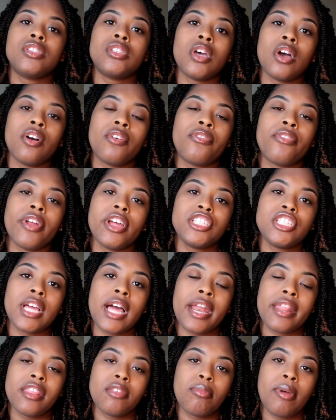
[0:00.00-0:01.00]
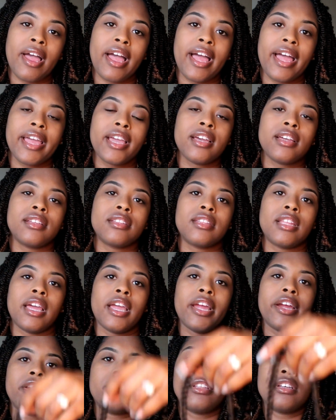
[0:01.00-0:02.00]
So fresh out of the pack, the
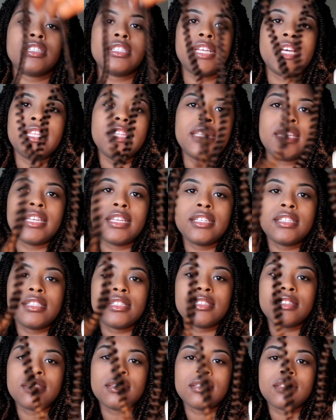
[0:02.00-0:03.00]
hair looks like this.